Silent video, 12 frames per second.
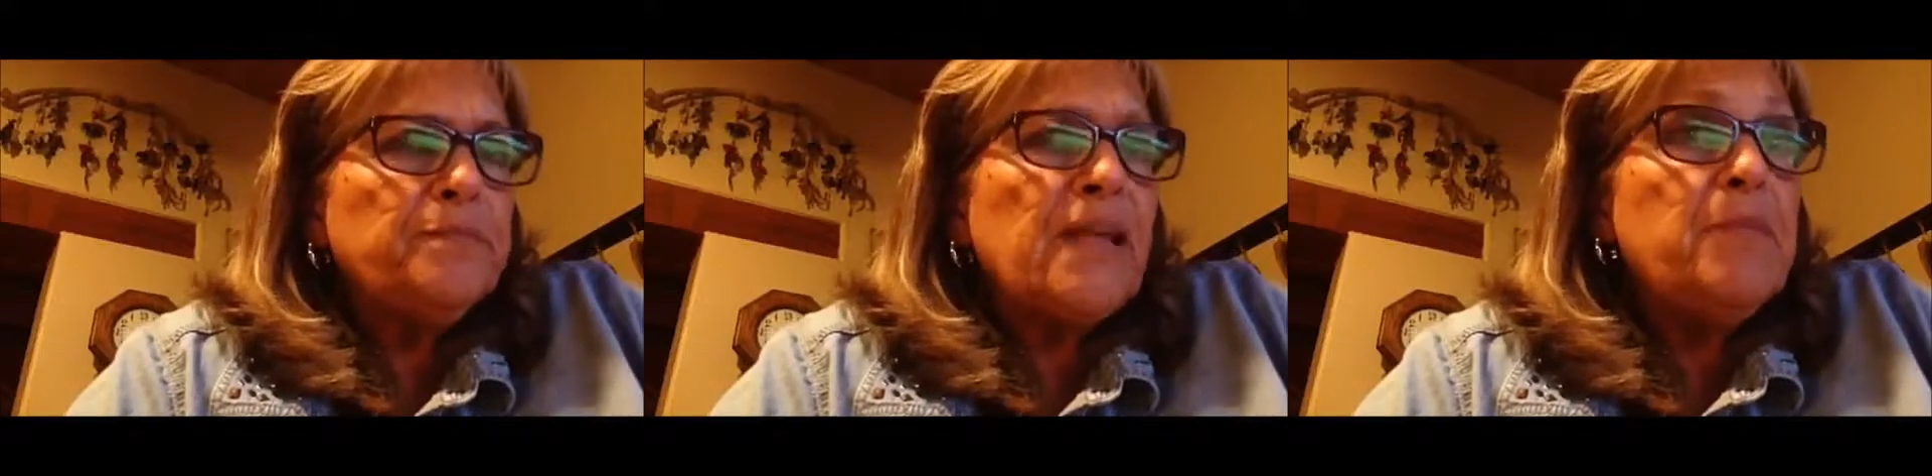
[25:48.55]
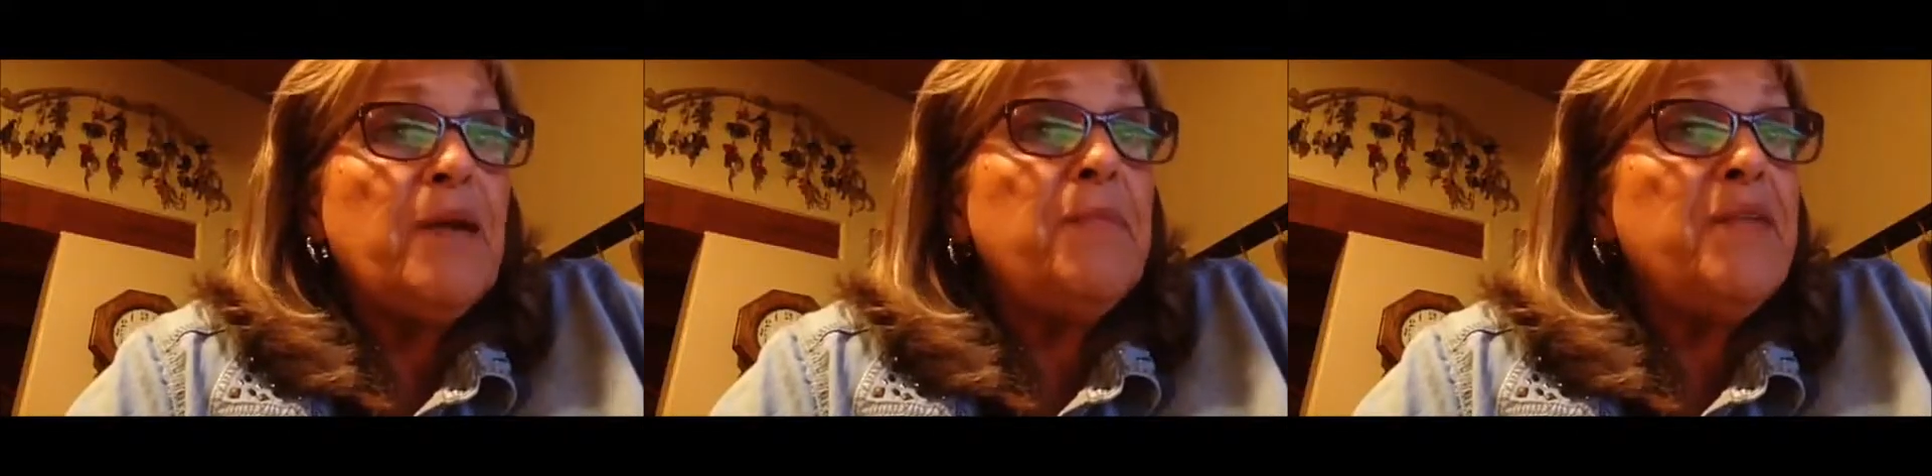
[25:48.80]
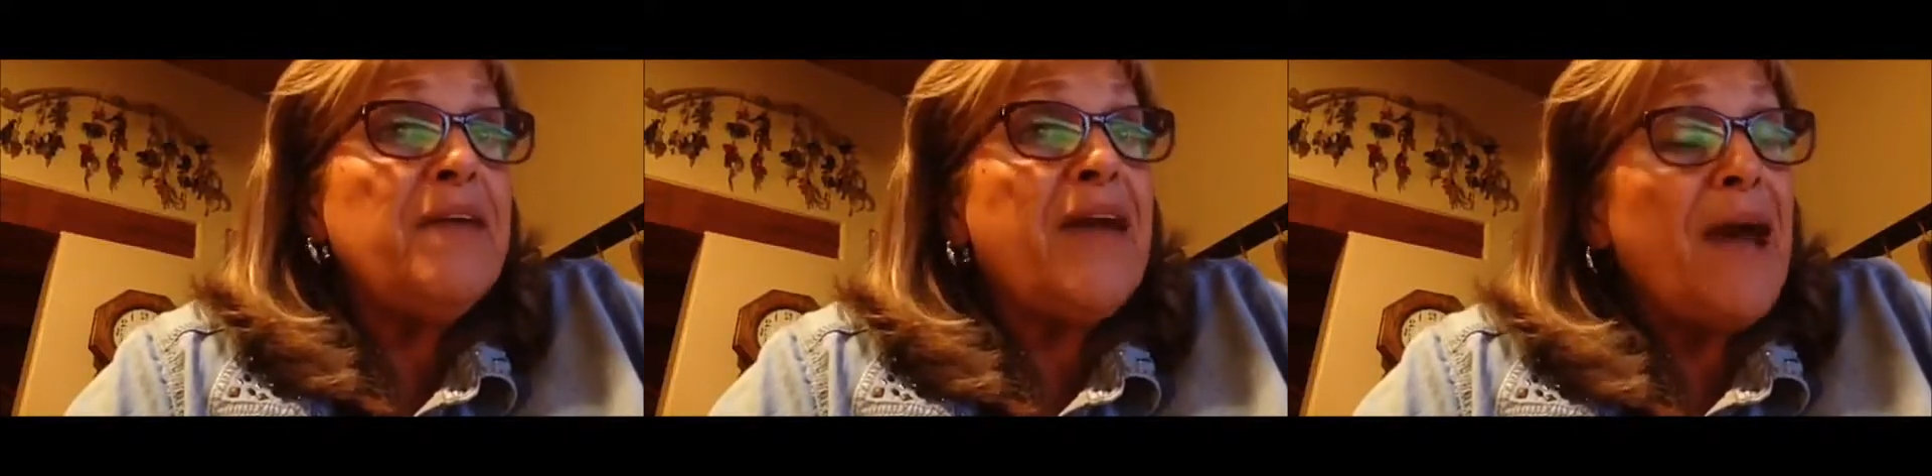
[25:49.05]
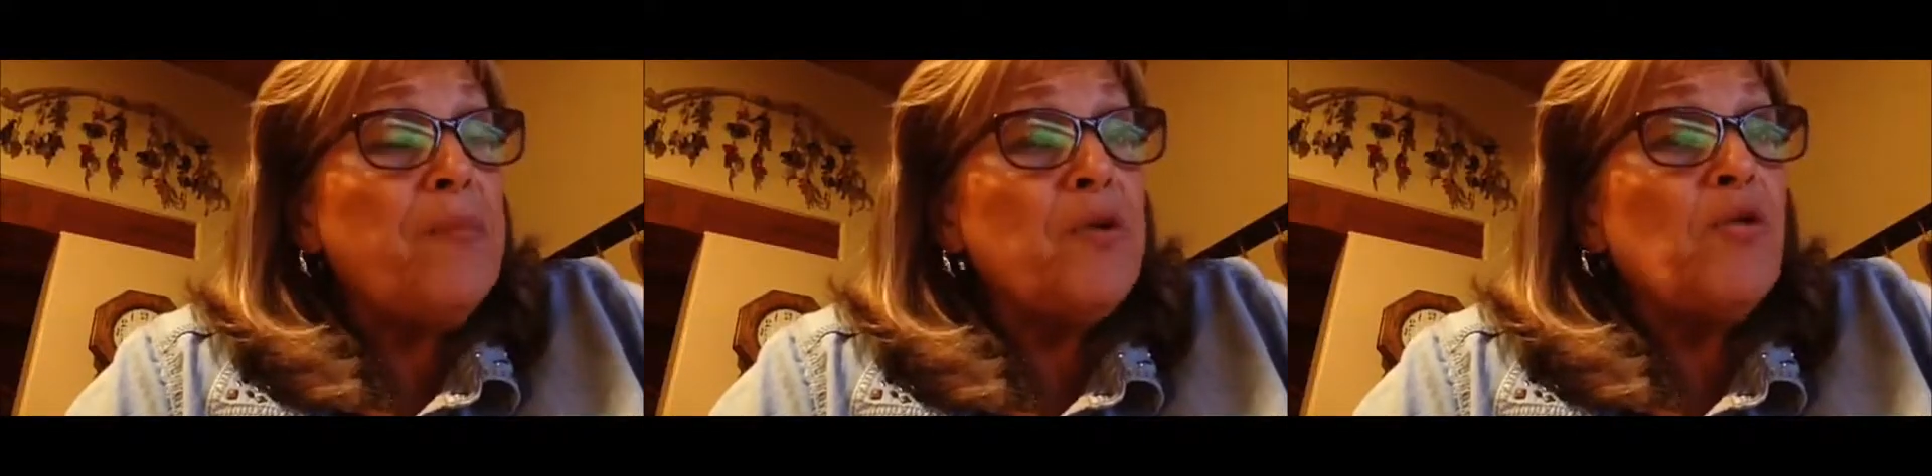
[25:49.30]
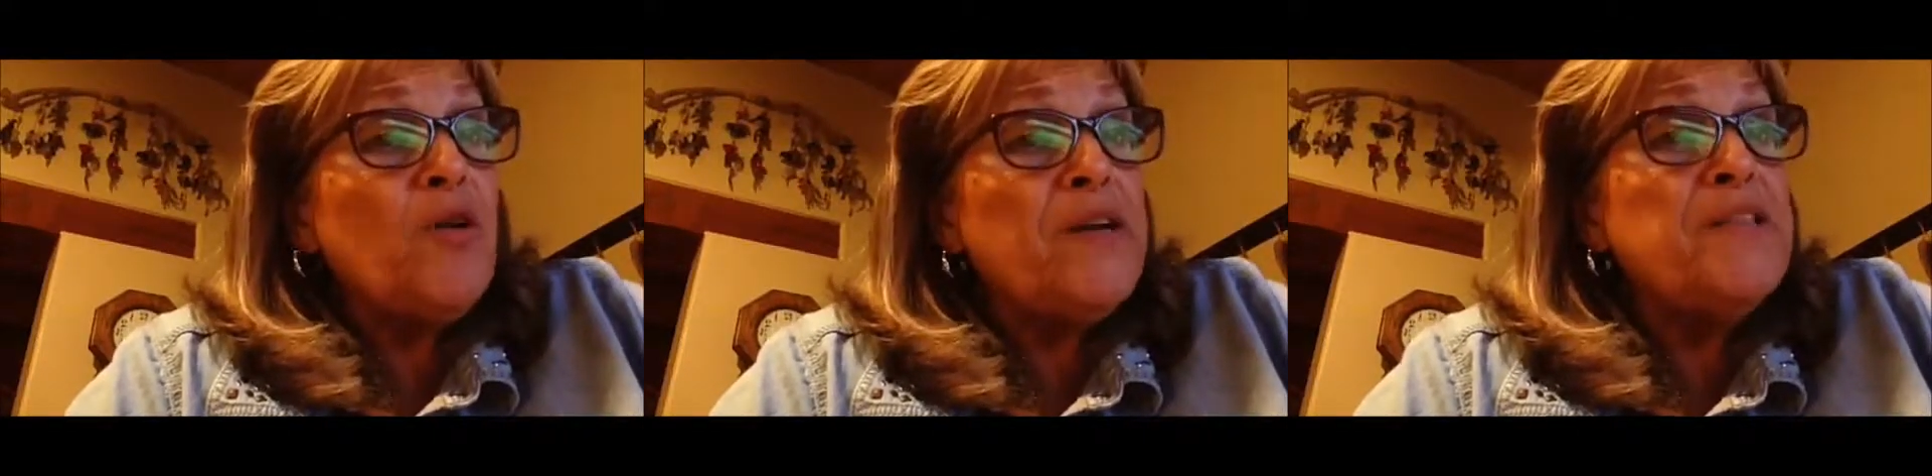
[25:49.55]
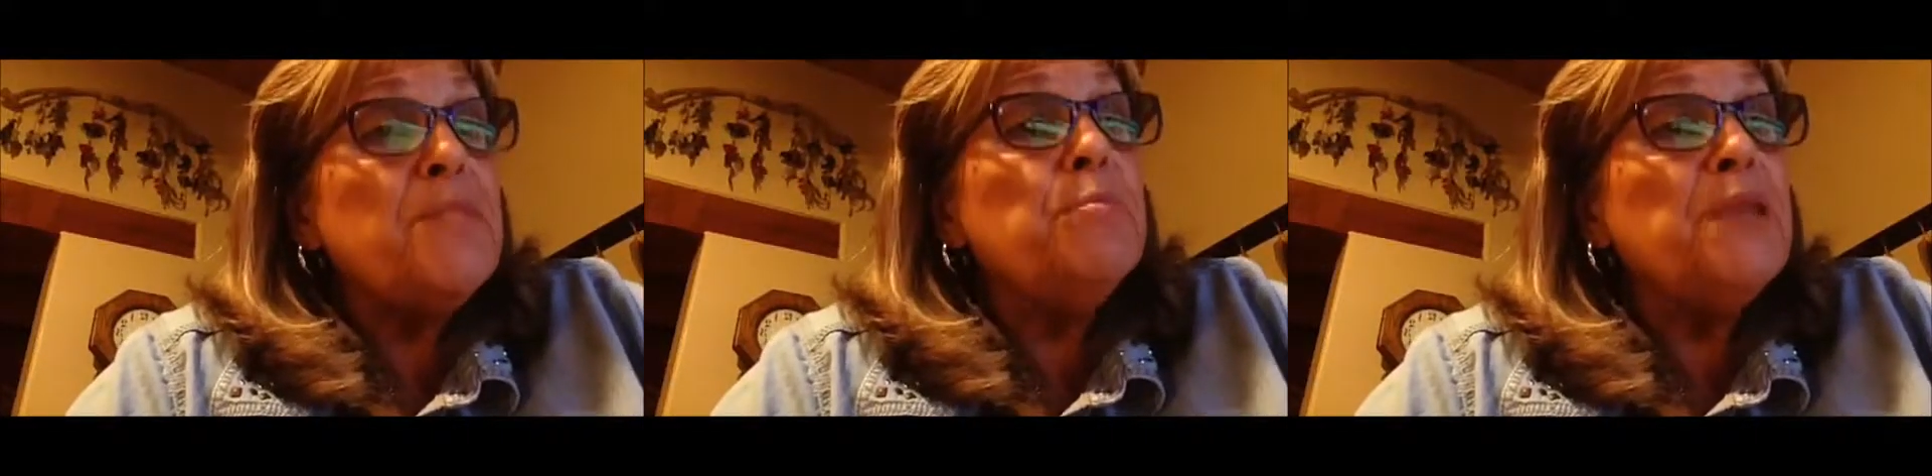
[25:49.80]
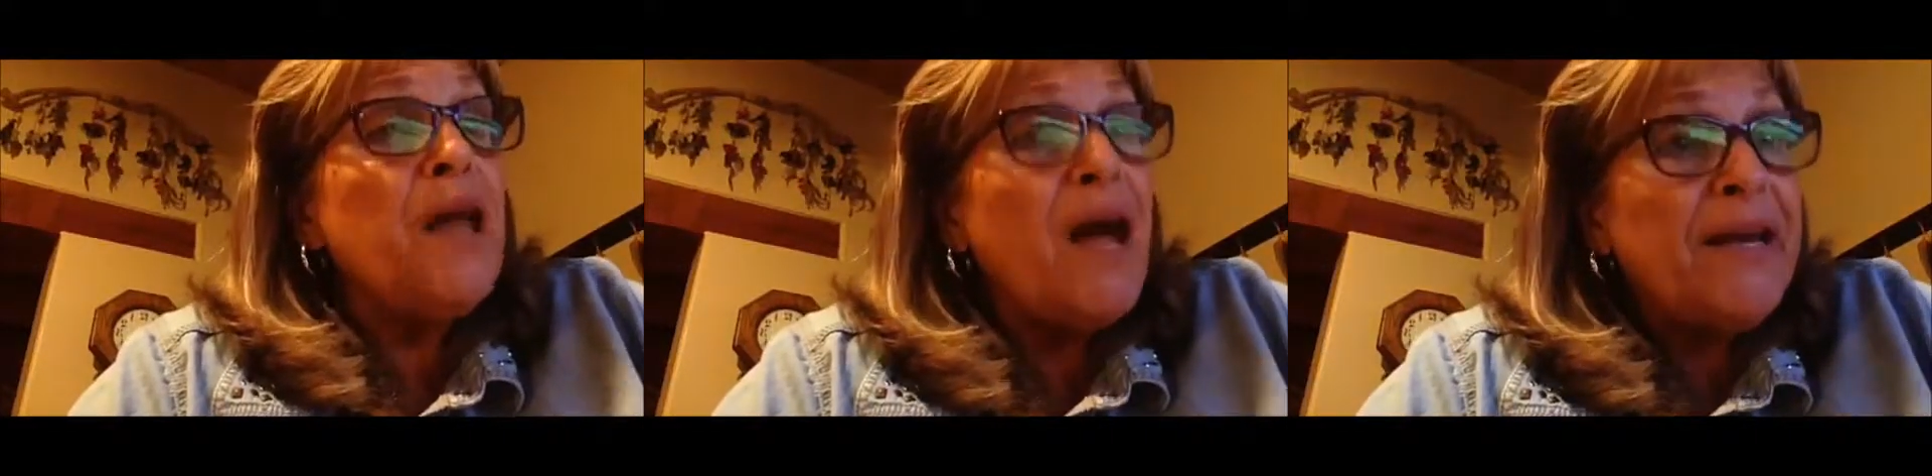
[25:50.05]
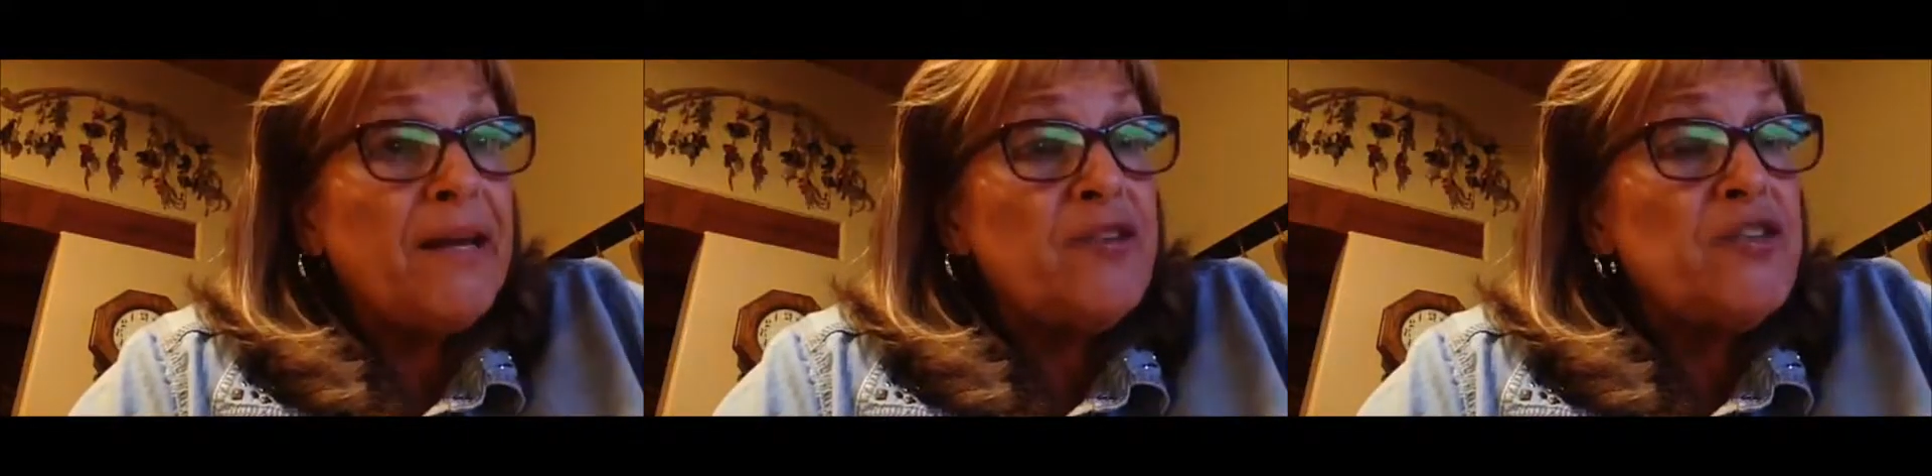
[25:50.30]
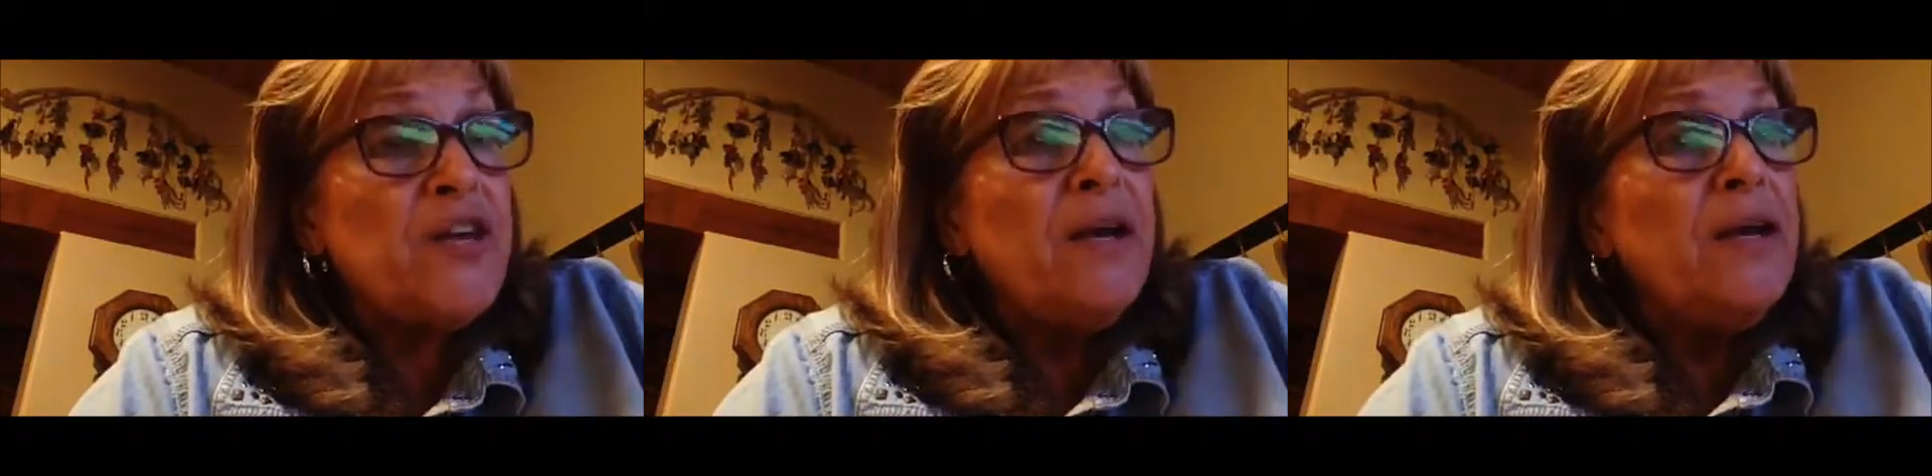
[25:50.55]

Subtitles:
And maybe the Capricorn is a blockage.